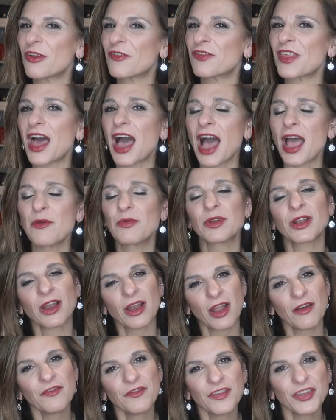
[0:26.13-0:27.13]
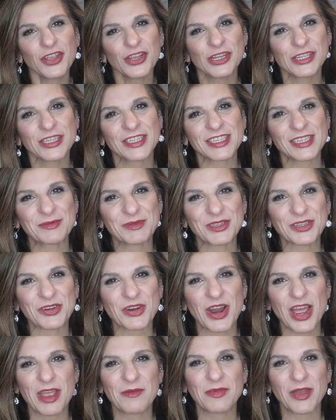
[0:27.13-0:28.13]
of that, I would love for you to
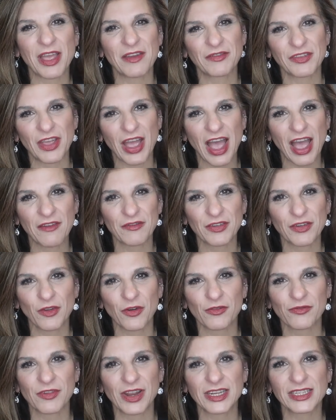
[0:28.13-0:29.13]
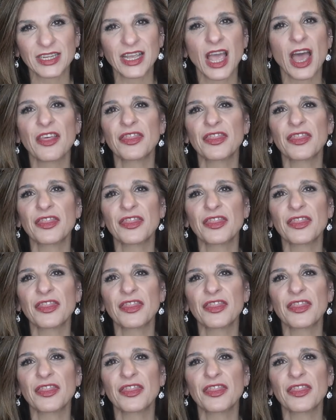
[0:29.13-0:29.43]
subscribe if you haven't already.